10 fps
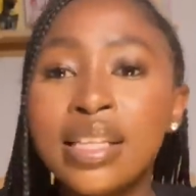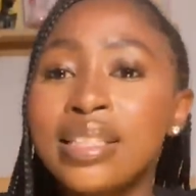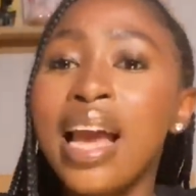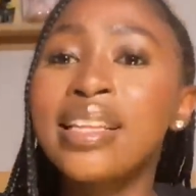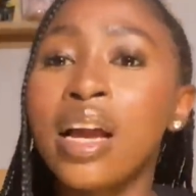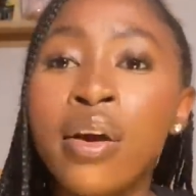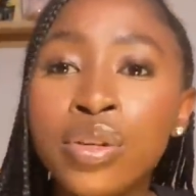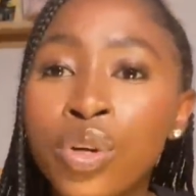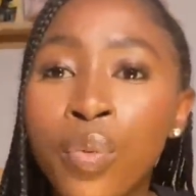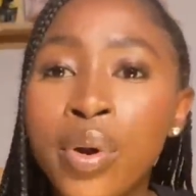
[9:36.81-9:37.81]
Tie it
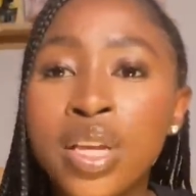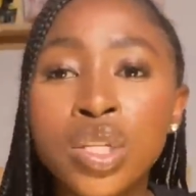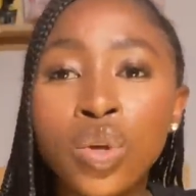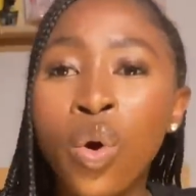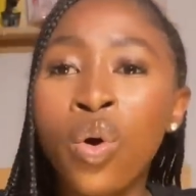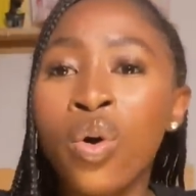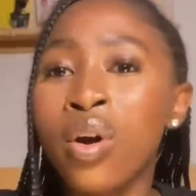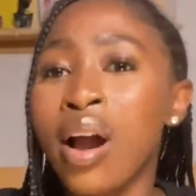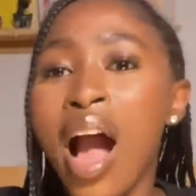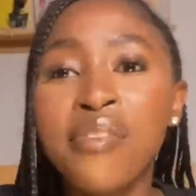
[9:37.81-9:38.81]
around your waist
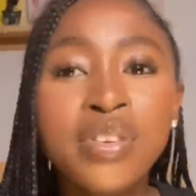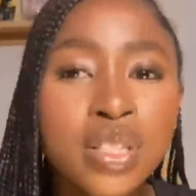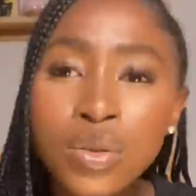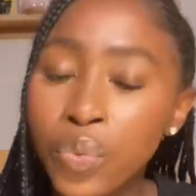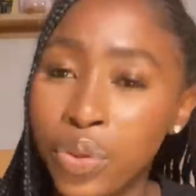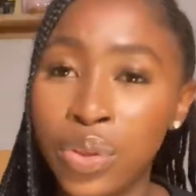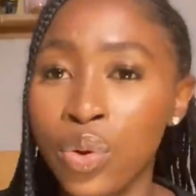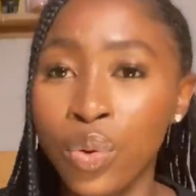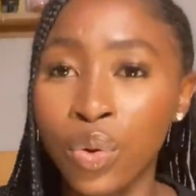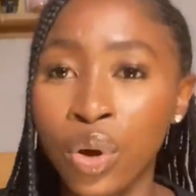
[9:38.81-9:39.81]
or have it with
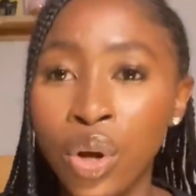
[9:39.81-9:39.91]
you.